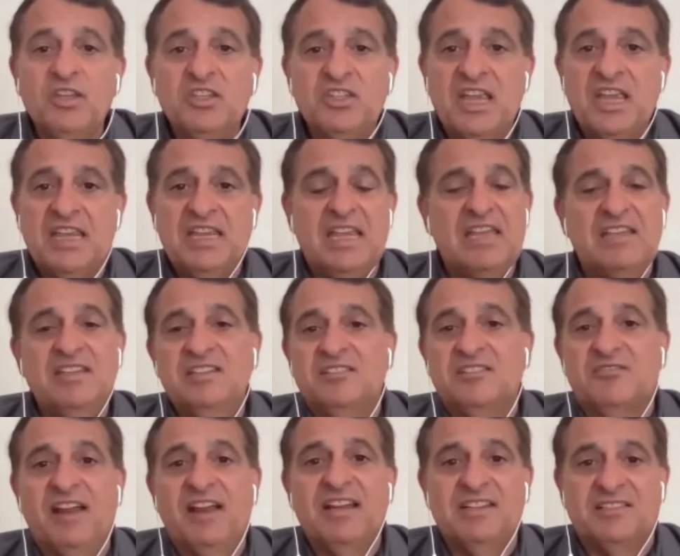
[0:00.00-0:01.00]
GAA is
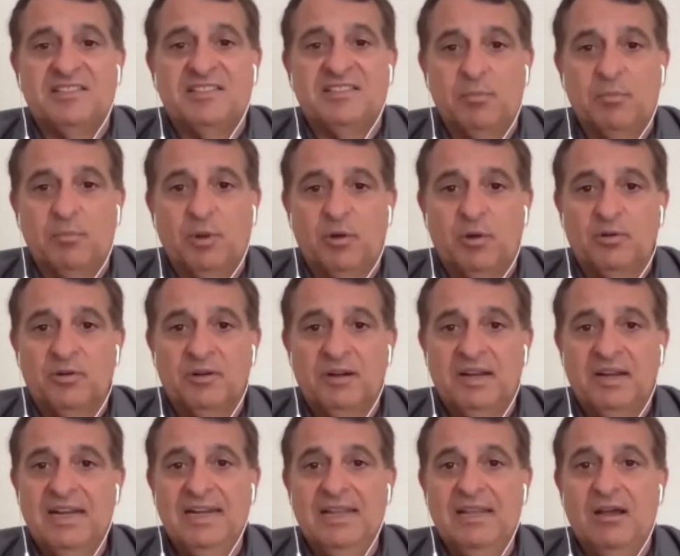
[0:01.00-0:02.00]
very simple,
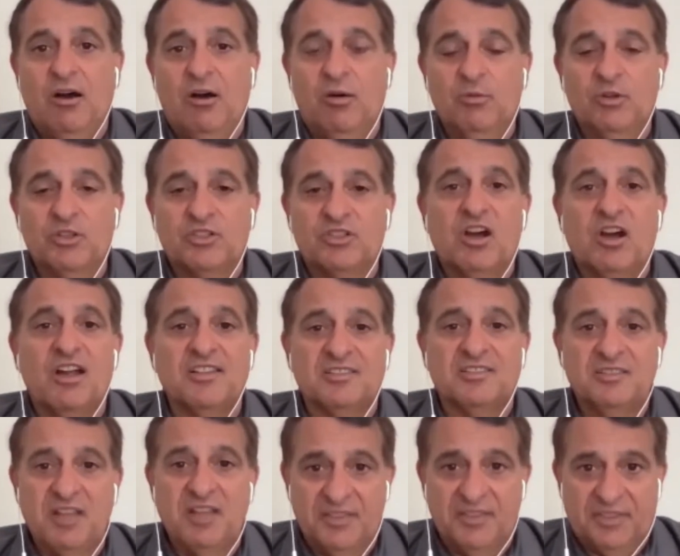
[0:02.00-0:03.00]
really almost costs
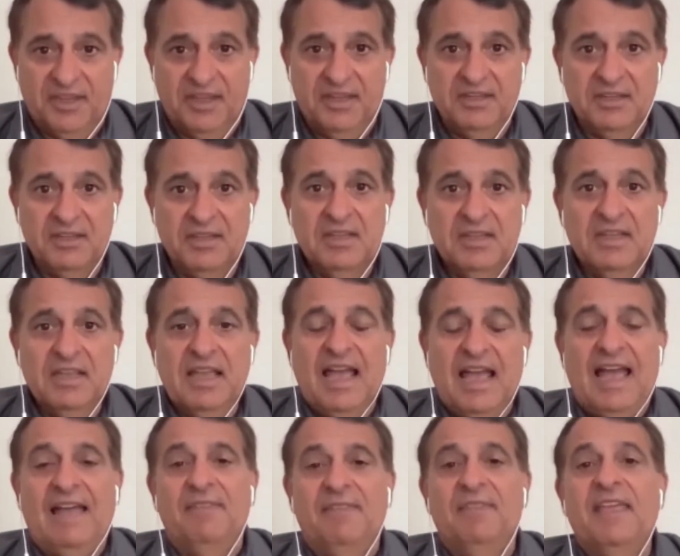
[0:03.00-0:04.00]
nothing.
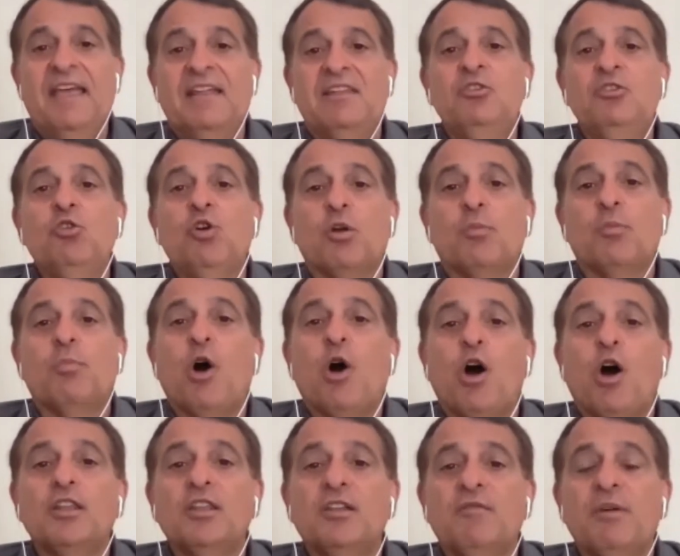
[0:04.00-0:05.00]
And then you're
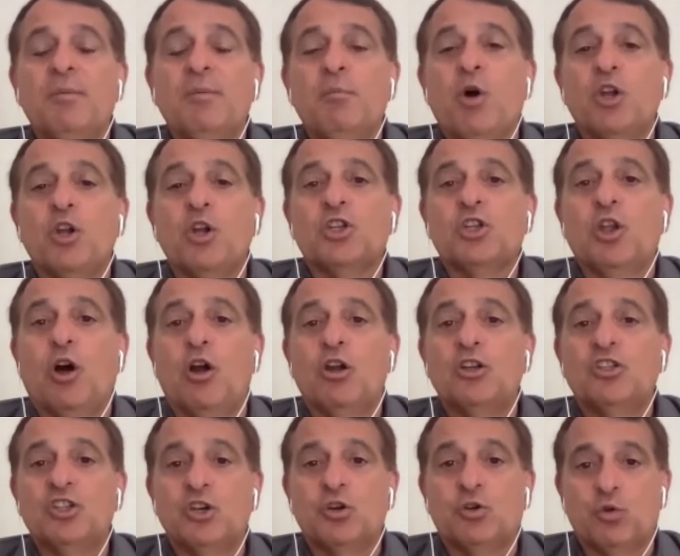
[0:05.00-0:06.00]
part of a much
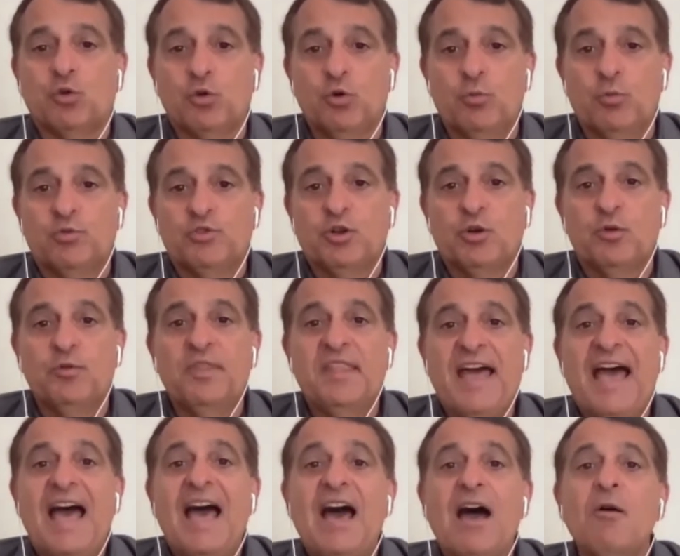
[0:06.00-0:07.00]
larger group. So
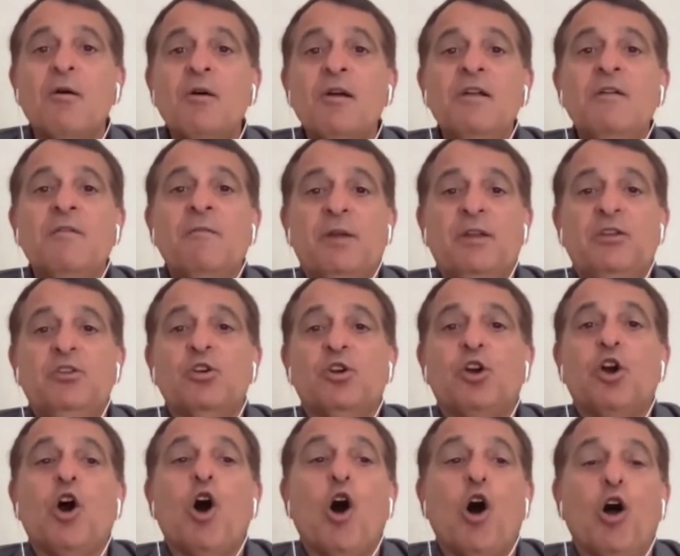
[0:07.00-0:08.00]
now when you
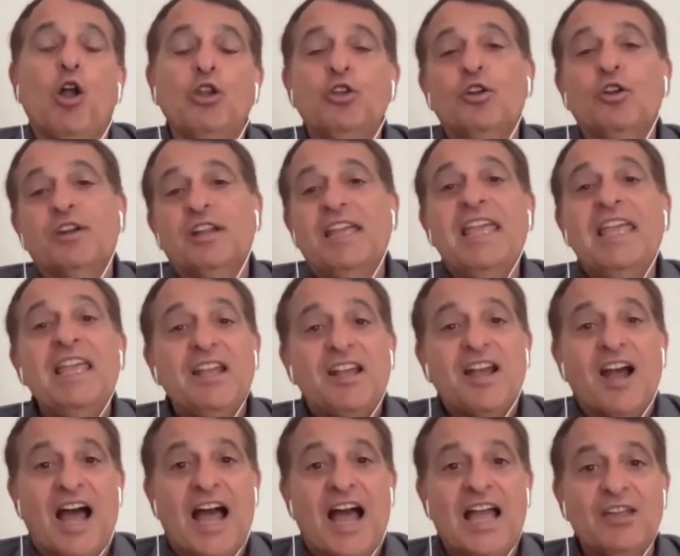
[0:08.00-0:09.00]
call your ink
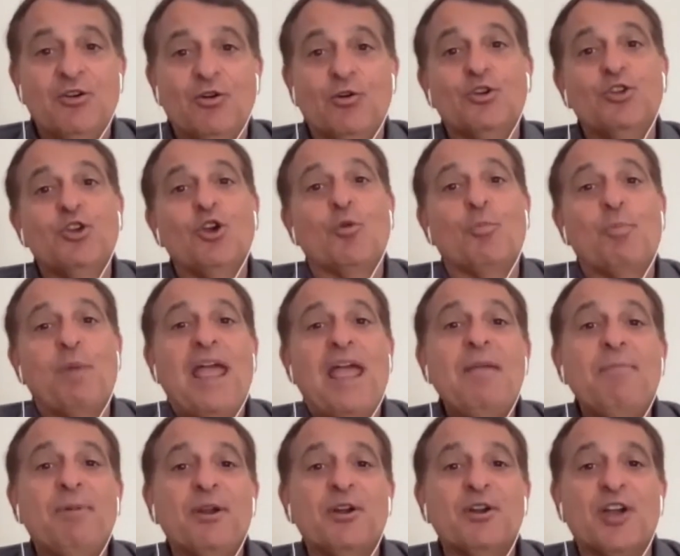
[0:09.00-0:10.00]
guy or your
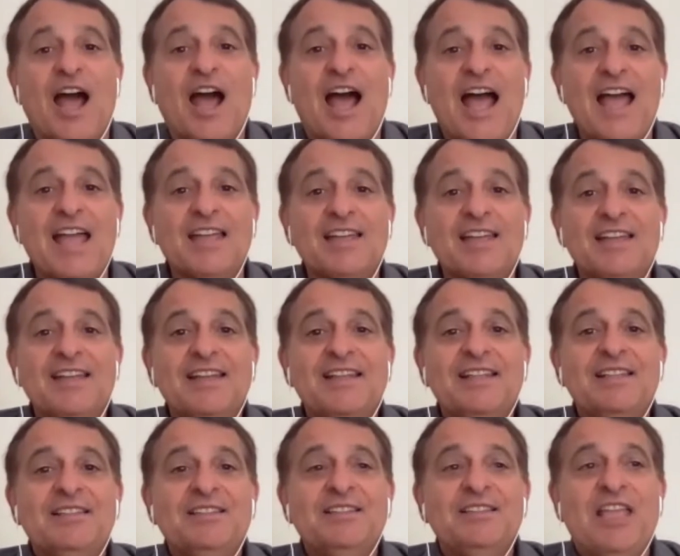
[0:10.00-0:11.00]
paper guy,
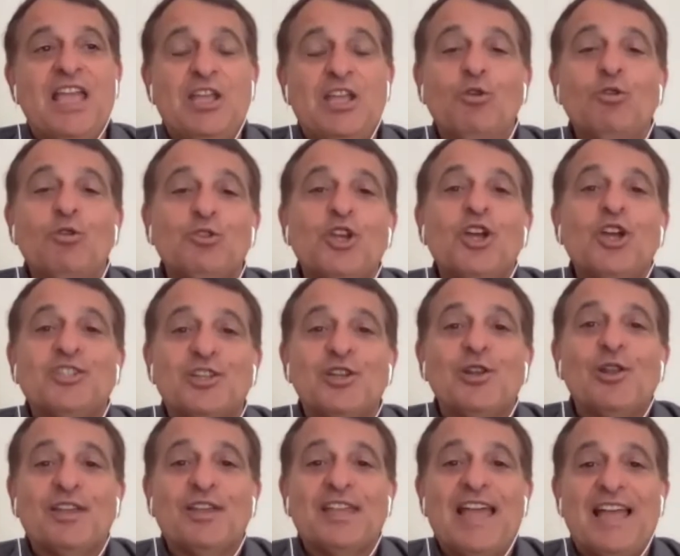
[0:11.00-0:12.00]
they don't just
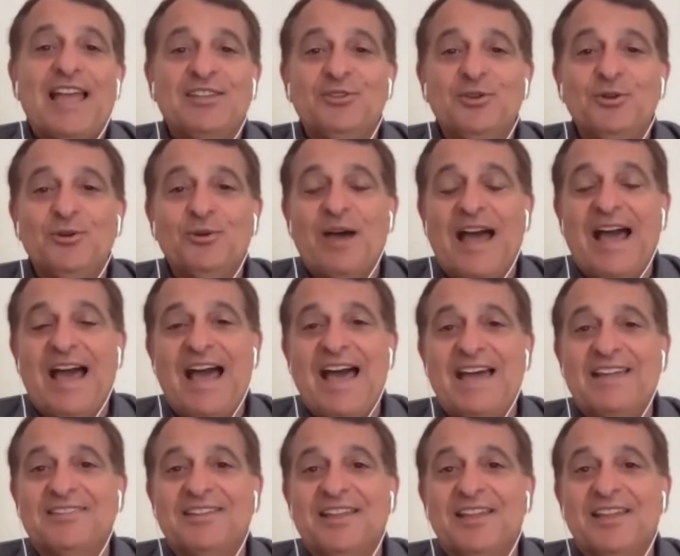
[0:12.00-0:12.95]
look at you as